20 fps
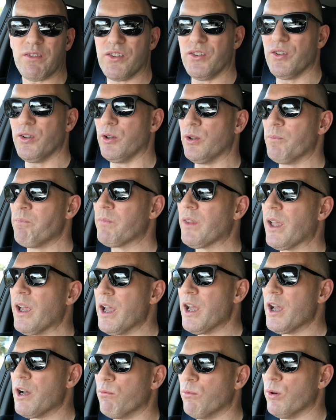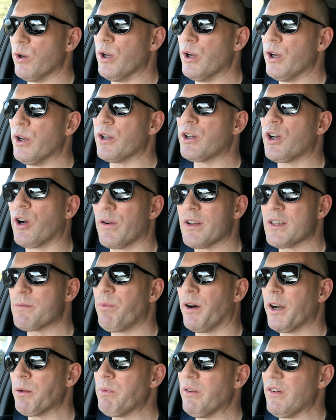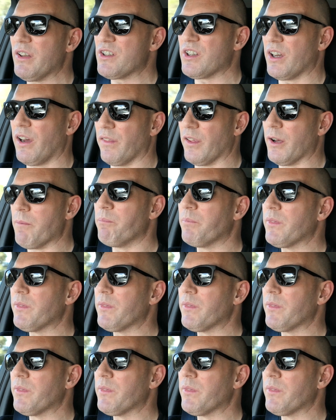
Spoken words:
to do were corresponding with each other.